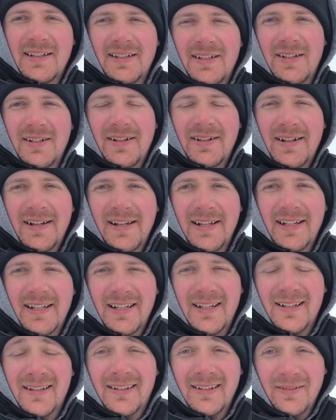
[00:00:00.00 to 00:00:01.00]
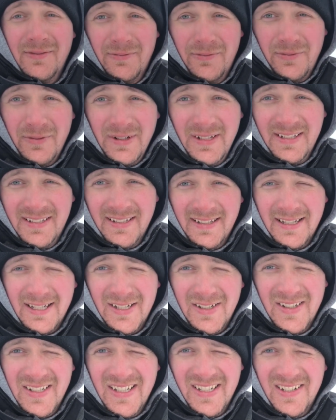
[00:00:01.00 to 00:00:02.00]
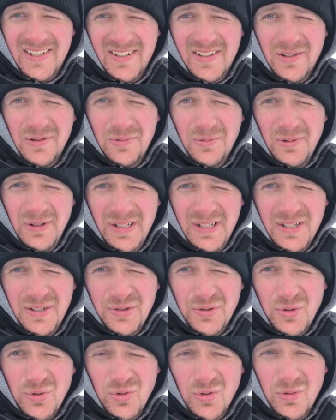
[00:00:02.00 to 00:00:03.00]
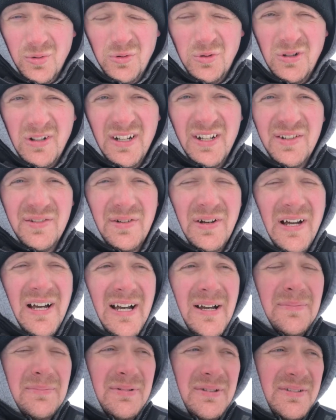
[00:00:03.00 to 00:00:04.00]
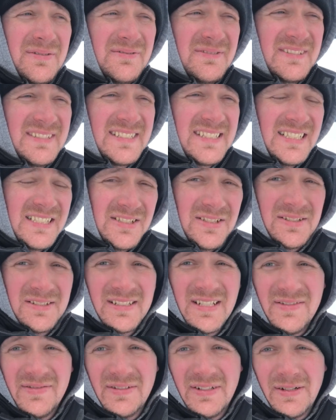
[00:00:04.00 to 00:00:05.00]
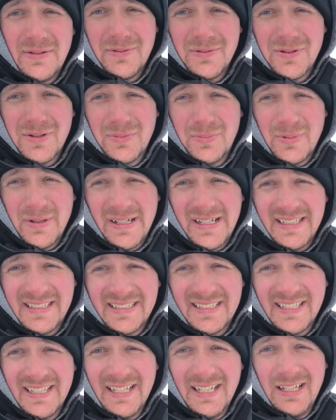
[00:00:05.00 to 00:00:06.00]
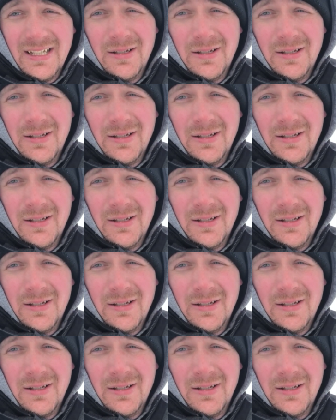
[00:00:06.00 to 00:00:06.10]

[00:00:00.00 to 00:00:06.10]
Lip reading: Alright, it is freezing out here. The wind is horrible. I've hopped 6 or 7 different spots.